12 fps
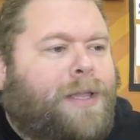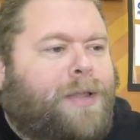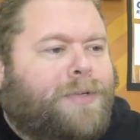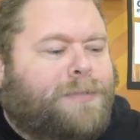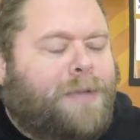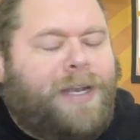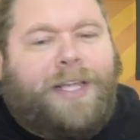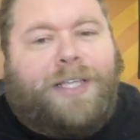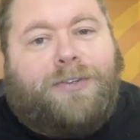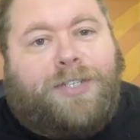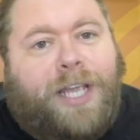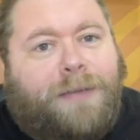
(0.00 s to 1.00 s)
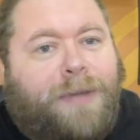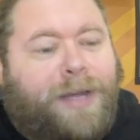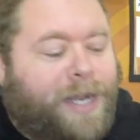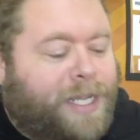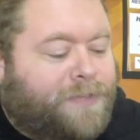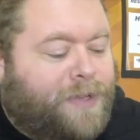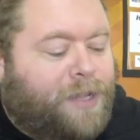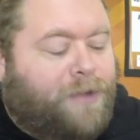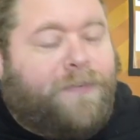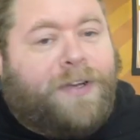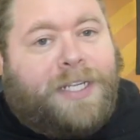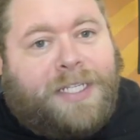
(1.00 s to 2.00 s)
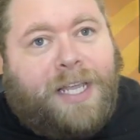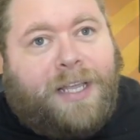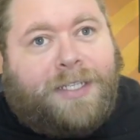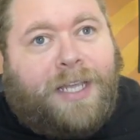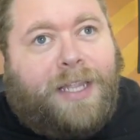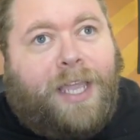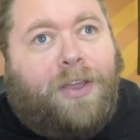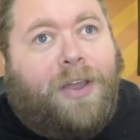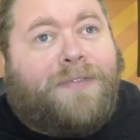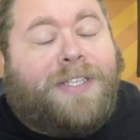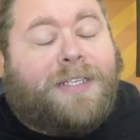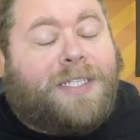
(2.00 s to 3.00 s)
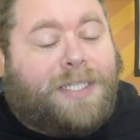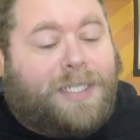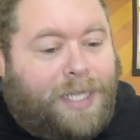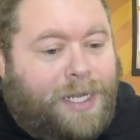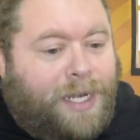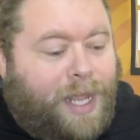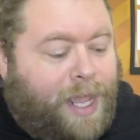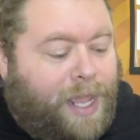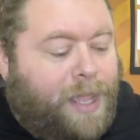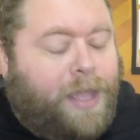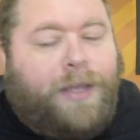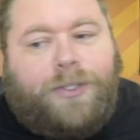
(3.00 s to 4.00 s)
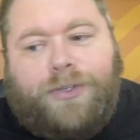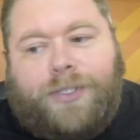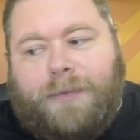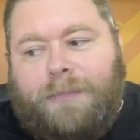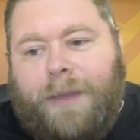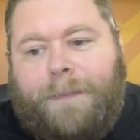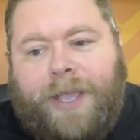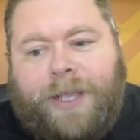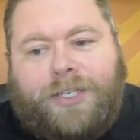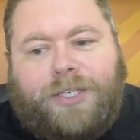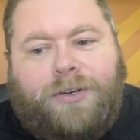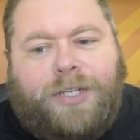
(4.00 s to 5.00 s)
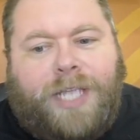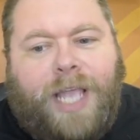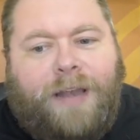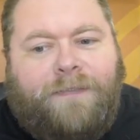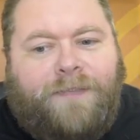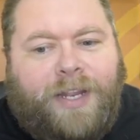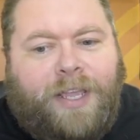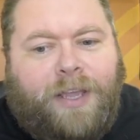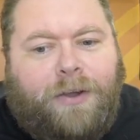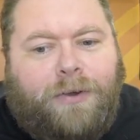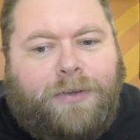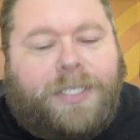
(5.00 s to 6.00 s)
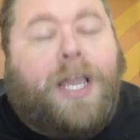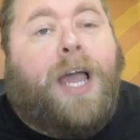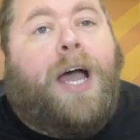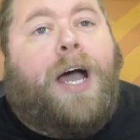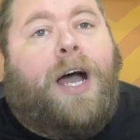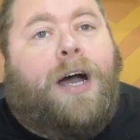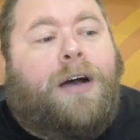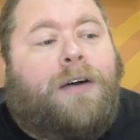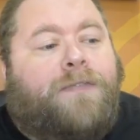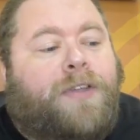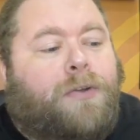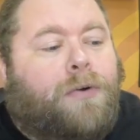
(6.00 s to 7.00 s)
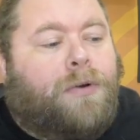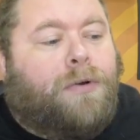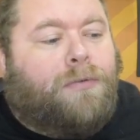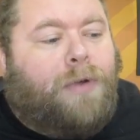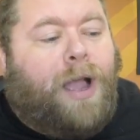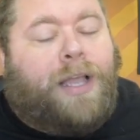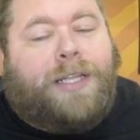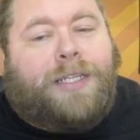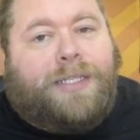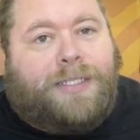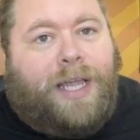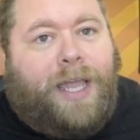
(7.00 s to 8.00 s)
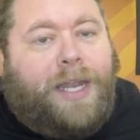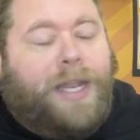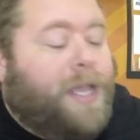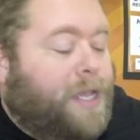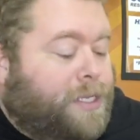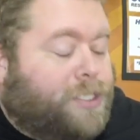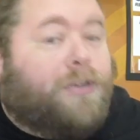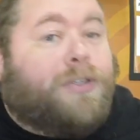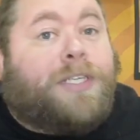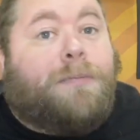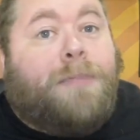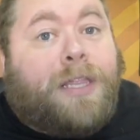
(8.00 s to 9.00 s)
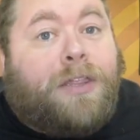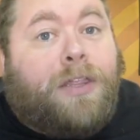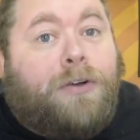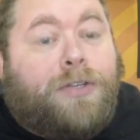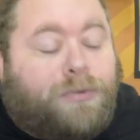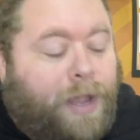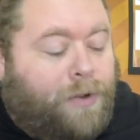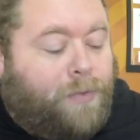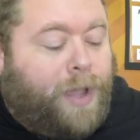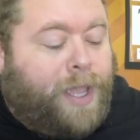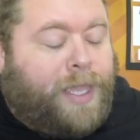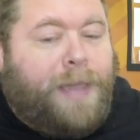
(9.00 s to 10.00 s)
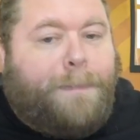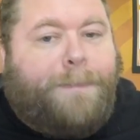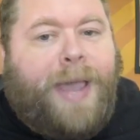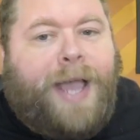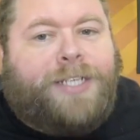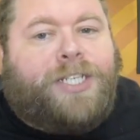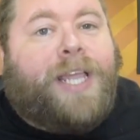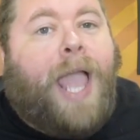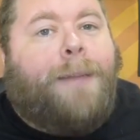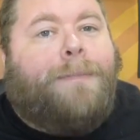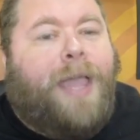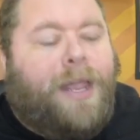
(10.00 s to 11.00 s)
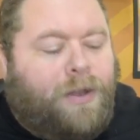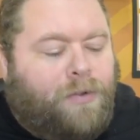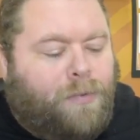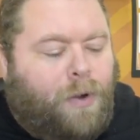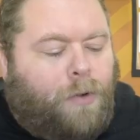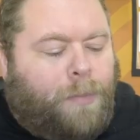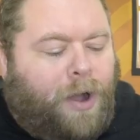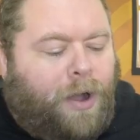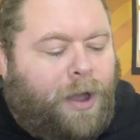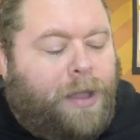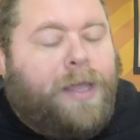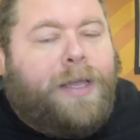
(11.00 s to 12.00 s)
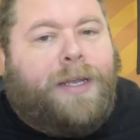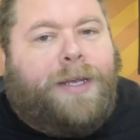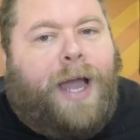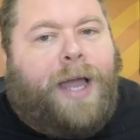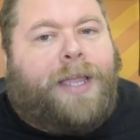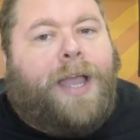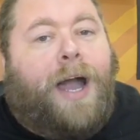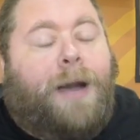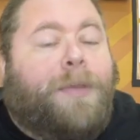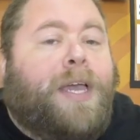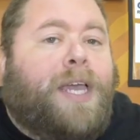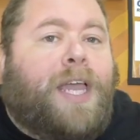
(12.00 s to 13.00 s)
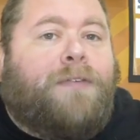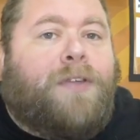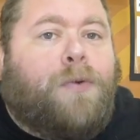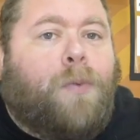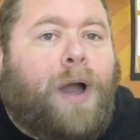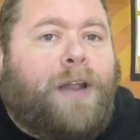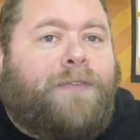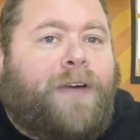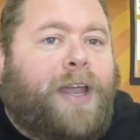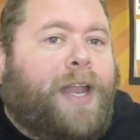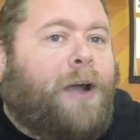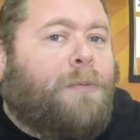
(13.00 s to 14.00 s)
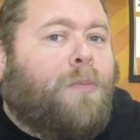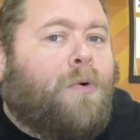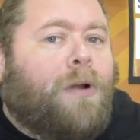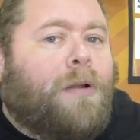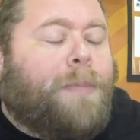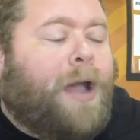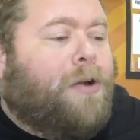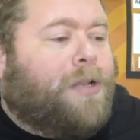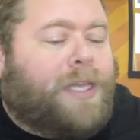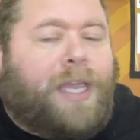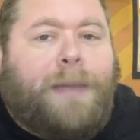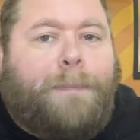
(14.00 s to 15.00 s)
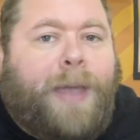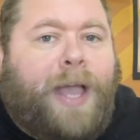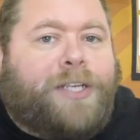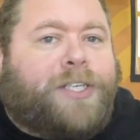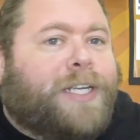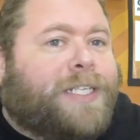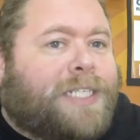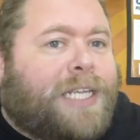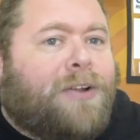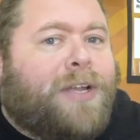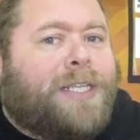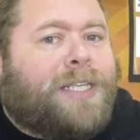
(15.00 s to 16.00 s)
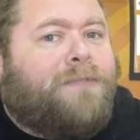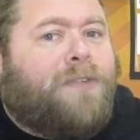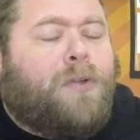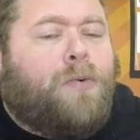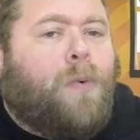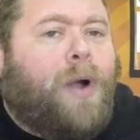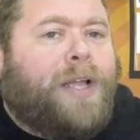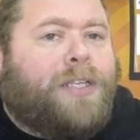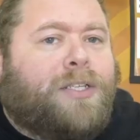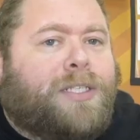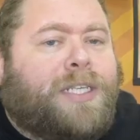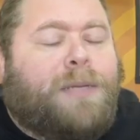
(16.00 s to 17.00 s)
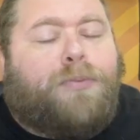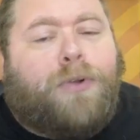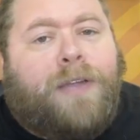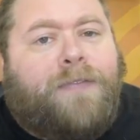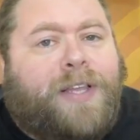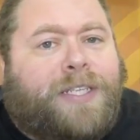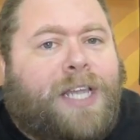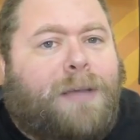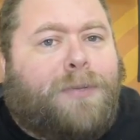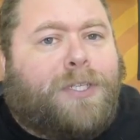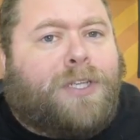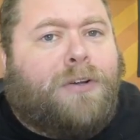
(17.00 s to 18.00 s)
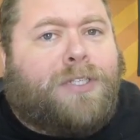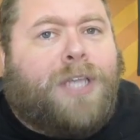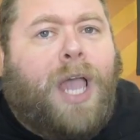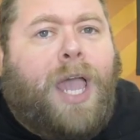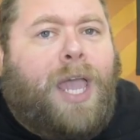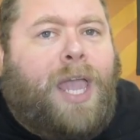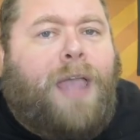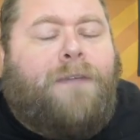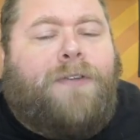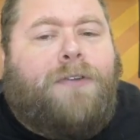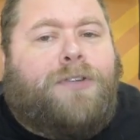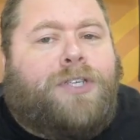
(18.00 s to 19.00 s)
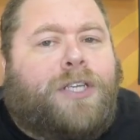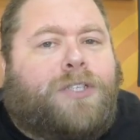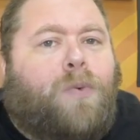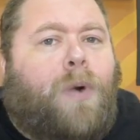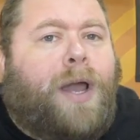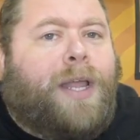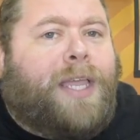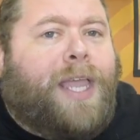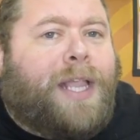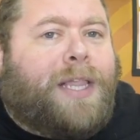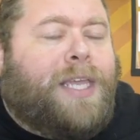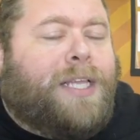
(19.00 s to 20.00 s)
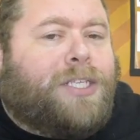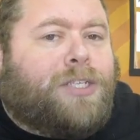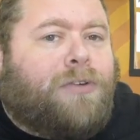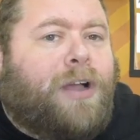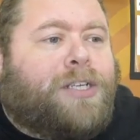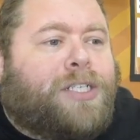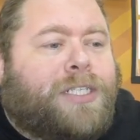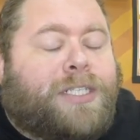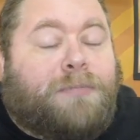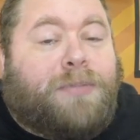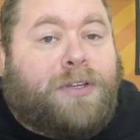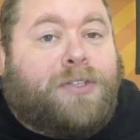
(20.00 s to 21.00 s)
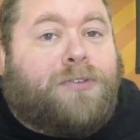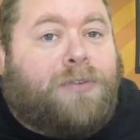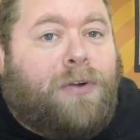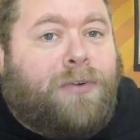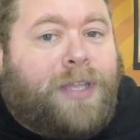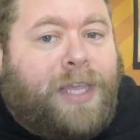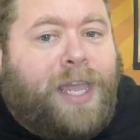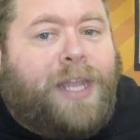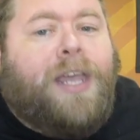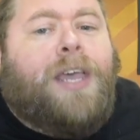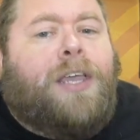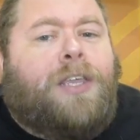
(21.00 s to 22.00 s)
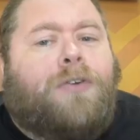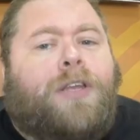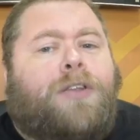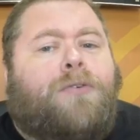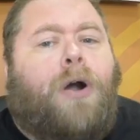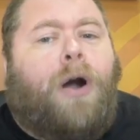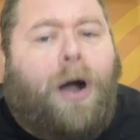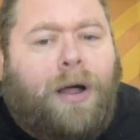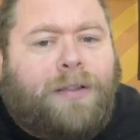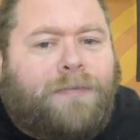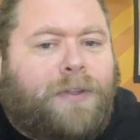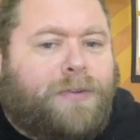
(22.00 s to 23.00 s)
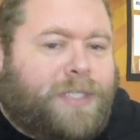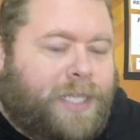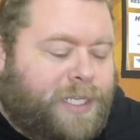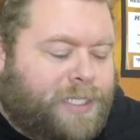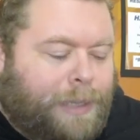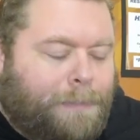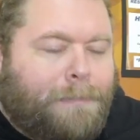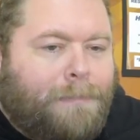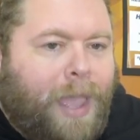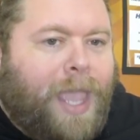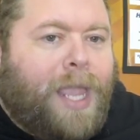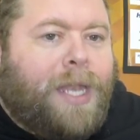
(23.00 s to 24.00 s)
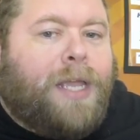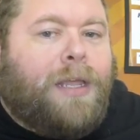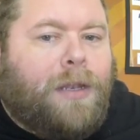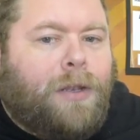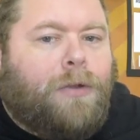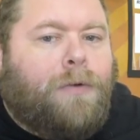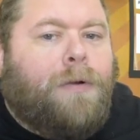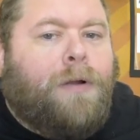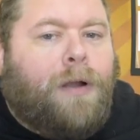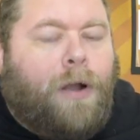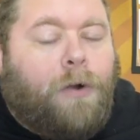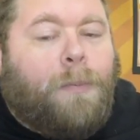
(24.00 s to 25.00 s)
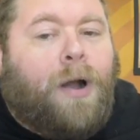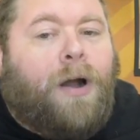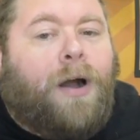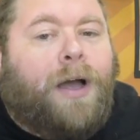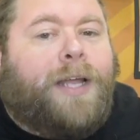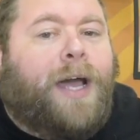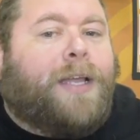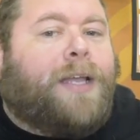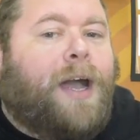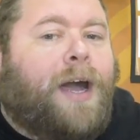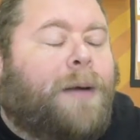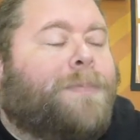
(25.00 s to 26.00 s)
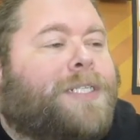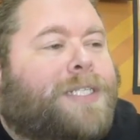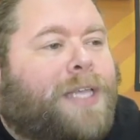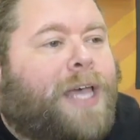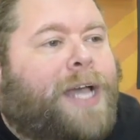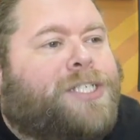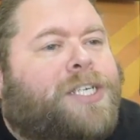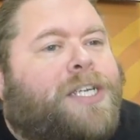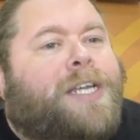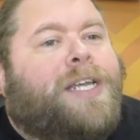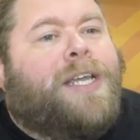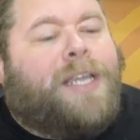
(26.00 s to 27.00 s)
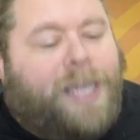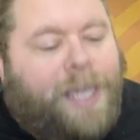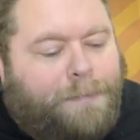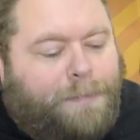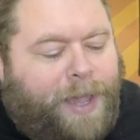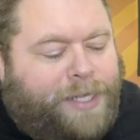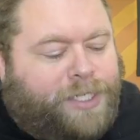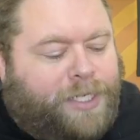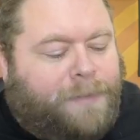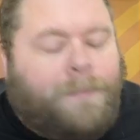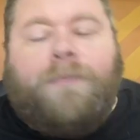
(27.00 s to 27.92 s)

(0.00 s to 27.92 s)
It was Monday. So check Monday's video for details on that. You have till Sunday to submit pictures and videos of your rocket design. So submit those right away. Kitbashing at madenewOmaha.com. If you want to find out more about the Kitbashing series, if you want to see previous episodes, if you just want to get the instructions to build your own kit, you can do all of those things at madenewOmaha.com/kitbashing.